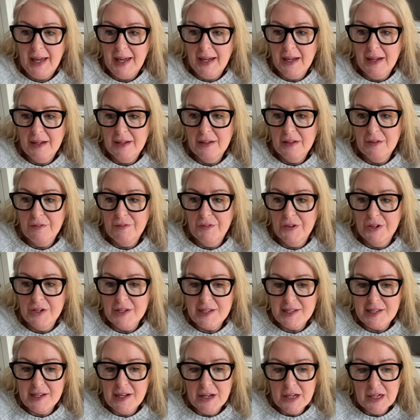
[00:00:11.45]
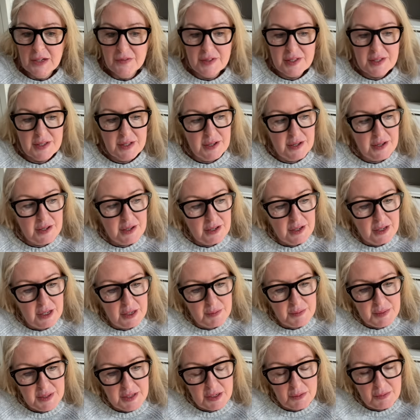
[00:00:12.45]
And the first line of a song
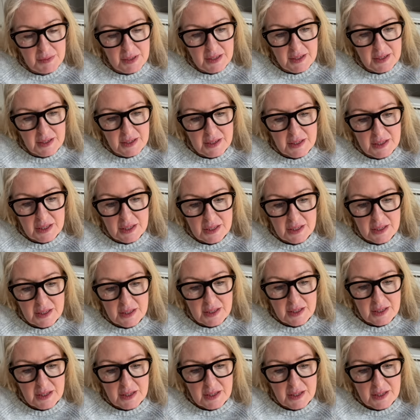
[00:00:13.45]
comes to mind,